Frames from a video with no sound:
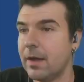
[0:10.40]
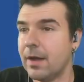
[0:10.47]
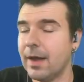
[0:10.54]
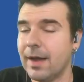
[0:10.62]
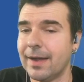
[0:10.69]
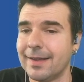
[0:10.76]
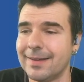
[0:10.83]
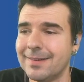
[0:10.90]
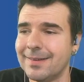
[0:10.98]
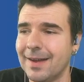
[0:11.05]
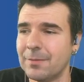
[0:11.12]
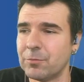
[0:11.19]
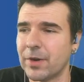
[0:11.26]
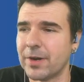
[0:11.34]
Hi,
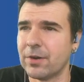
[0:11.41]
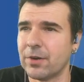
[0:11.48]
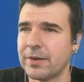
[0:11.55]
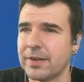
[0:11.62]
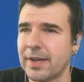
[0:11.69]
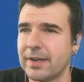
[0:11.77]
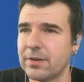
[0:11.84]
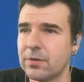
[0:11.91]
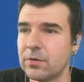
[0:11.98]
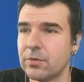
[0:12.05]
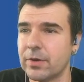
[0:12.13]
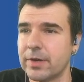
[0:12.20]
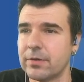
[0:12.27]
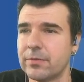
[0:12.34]
I'm Ryan Carniato,
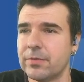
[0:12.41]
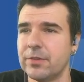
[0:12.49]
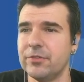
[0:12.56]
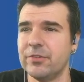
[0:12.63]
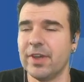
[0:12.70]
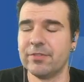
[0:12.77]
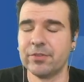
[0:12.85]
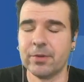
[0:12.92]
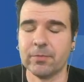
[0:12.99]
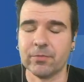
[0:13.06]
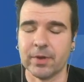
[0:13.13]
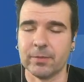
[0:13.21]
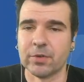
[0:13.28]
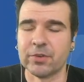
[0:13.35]
creator of the JavaScript
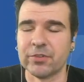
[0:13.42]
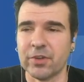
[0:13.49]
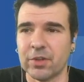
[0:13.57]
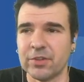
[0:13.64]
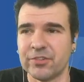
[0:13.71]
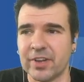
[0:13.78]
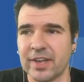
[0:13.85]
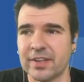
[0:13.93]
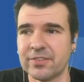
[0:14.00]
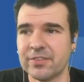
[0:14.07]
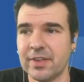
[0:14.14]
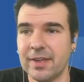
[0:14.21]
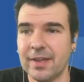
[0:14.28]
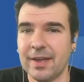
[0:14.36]
framework
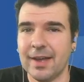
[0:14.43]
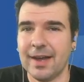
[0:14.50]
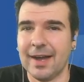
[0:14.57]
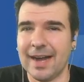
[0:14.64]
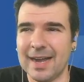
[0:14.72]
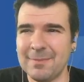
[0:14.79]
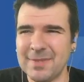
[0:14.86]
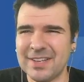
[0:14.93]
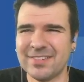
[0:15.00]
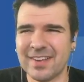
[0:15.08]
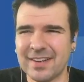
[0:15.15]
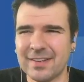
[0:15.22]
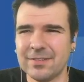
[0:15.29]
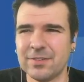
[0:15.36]
SolidJS. I'm
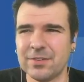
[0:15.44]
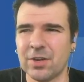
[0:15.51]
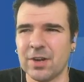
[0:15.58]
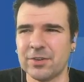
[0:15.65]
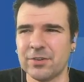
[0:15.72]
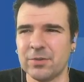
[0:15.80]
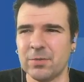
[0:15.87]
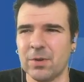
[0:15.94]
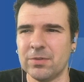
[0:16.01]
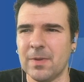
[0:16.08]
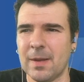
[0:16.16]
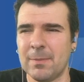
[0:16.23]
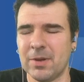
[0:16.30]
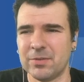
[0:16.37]
excited to talk to you all
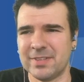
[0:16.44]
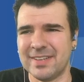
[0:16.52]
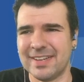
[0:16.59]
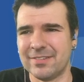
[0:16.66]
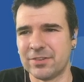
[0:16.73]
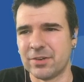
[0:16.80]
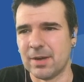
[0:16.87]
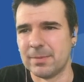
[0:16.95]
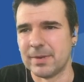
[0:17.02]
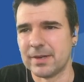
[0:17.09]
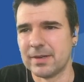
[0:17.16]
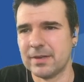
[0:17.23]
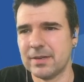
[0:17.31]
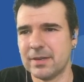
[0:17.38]
about today's
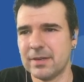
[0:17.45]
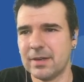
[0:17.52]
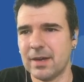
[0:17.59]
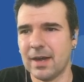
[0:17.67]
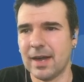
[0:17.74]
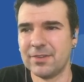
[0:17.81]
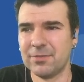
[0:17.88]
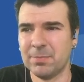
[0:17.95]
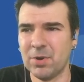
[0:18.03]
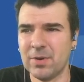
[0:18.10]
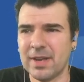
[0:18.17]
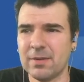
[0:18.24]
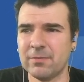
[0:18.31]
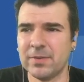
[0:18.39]
topic. I
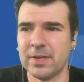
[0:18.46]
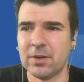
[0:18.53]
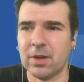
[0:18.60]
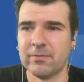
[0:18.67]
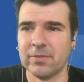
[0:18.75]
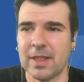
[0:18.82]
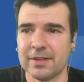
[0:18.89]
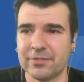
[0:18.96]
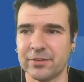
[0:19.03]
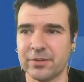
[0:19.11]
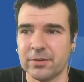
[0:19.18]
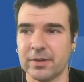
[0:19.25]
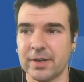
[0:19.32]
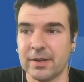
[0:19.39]
spoke at ViteConf last
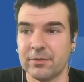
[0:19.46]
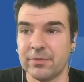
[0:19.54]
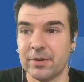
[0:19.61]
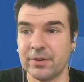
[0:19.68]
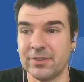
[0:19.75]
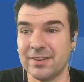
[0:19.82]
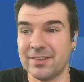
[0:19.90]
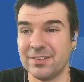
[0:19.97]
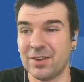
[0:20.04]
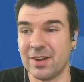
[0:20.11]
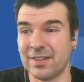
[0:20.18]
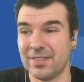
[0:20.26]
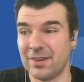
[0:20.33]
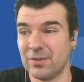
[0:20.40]
year, and I was very excited to
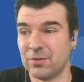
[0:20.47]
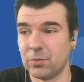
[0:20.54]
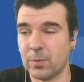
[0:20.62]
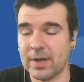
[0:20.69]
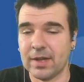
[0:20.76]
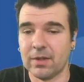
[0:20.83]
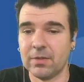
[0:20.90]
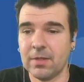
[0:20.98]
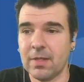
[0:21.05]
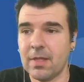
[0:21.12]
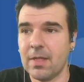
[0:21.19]
talk there as well.